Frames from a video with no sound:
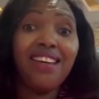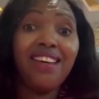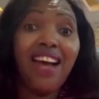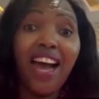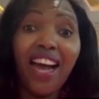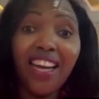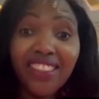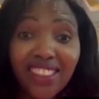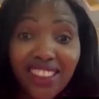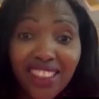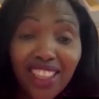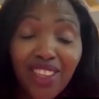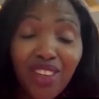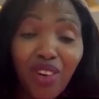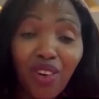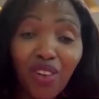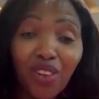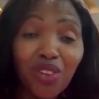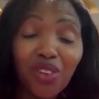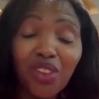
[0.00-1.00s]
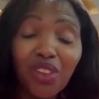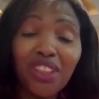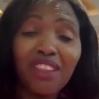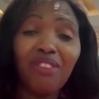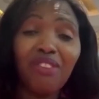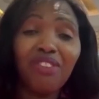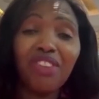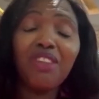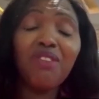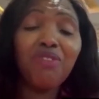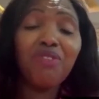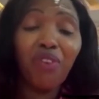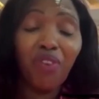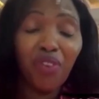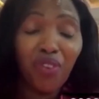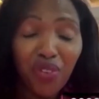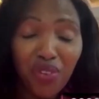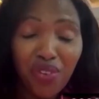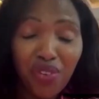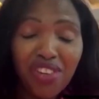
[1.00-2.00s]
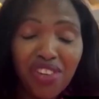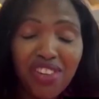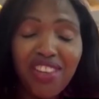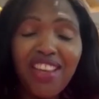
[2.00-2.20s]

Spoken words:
asking God to intervene for you,